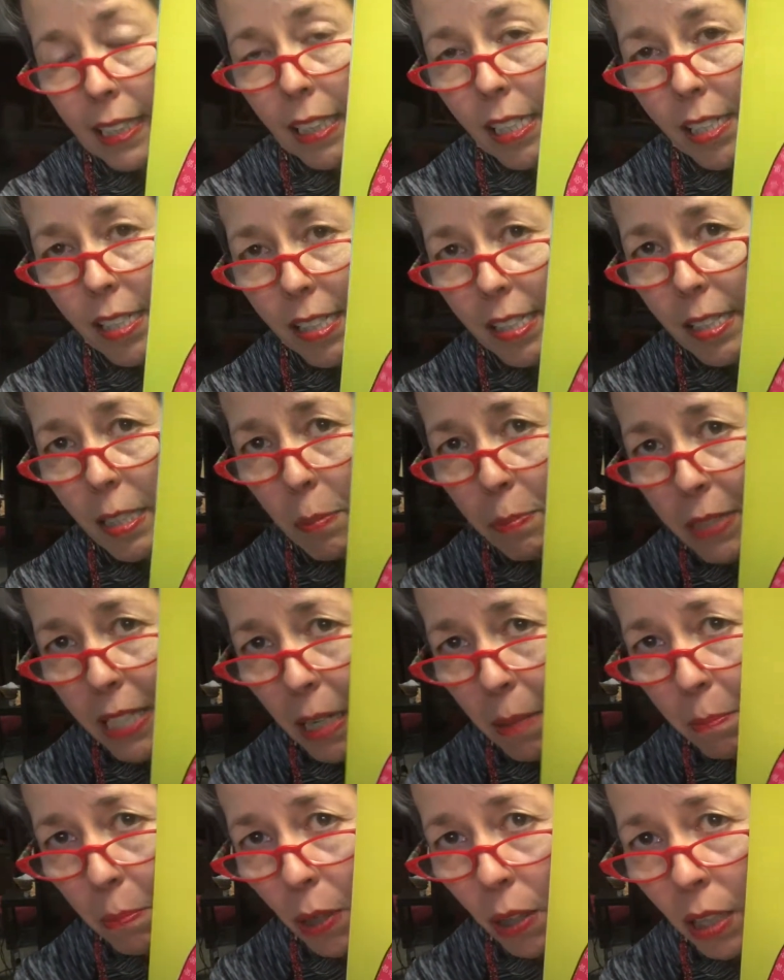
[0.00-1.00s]
This is
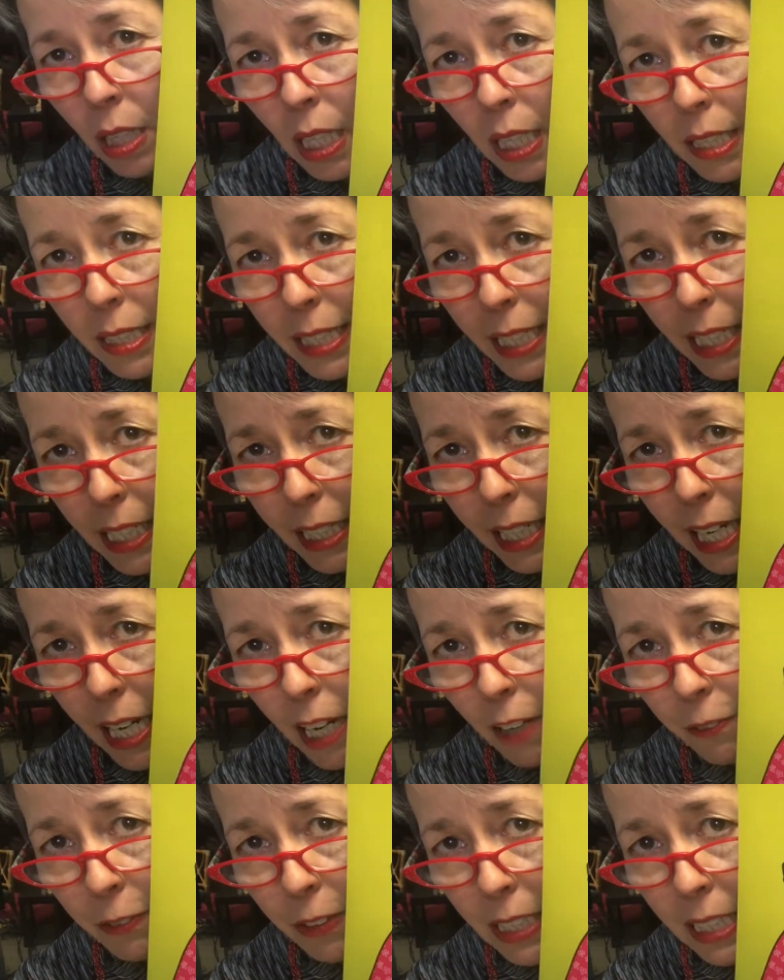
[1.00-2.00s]
September.
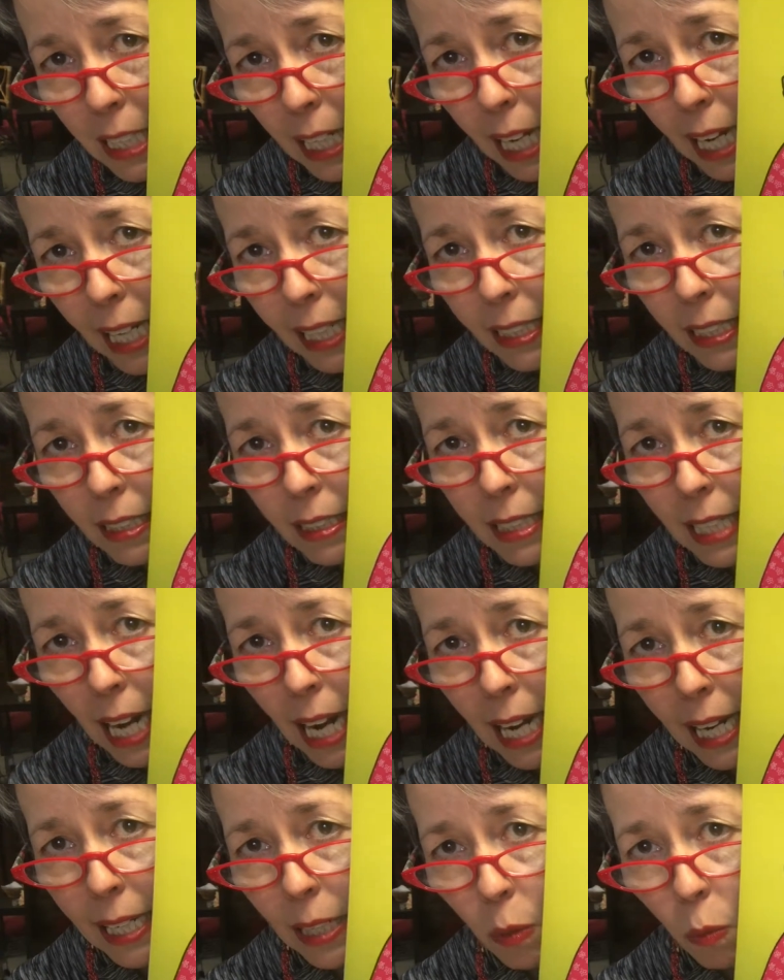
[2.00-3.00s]
Decaf is like
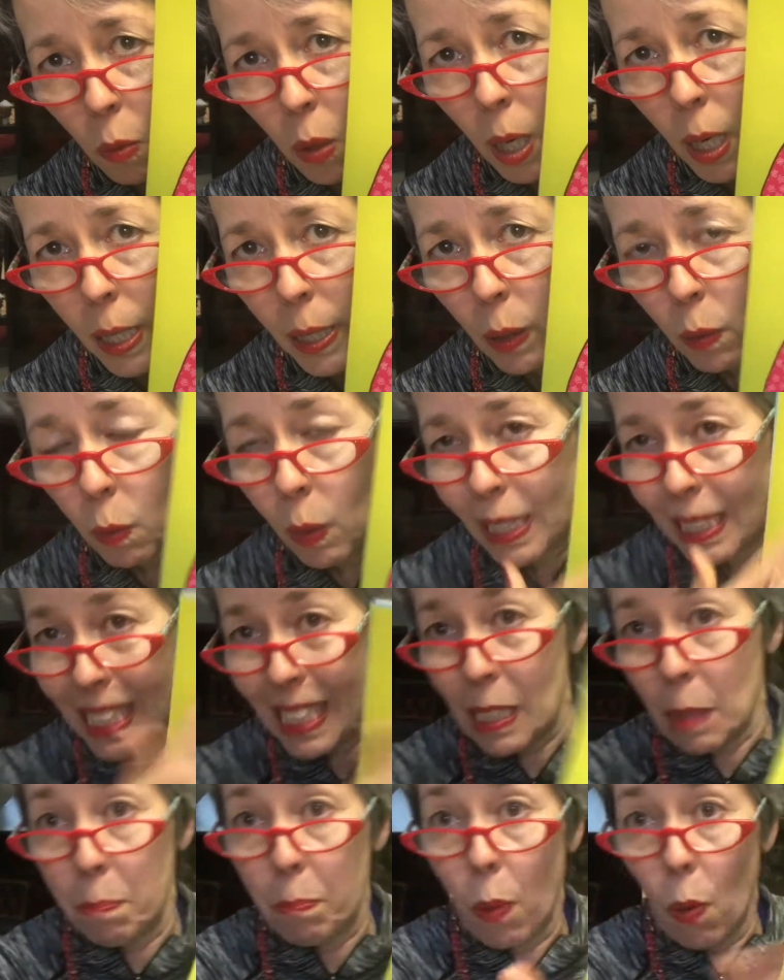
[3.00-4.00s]
diet water. What's
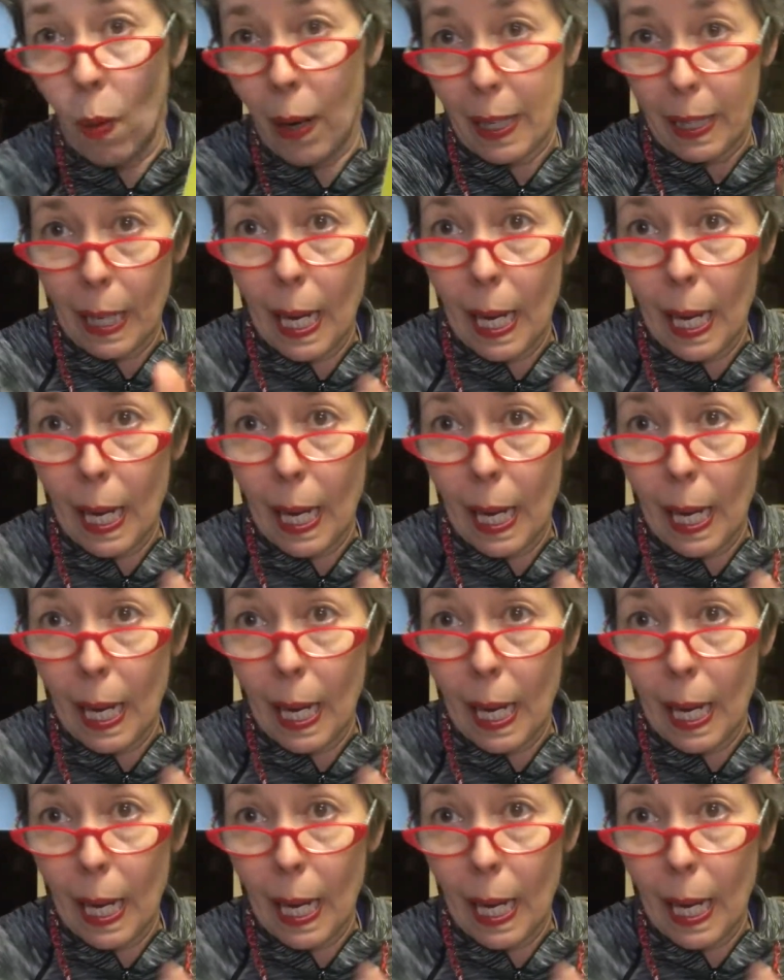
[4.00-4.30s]
the point?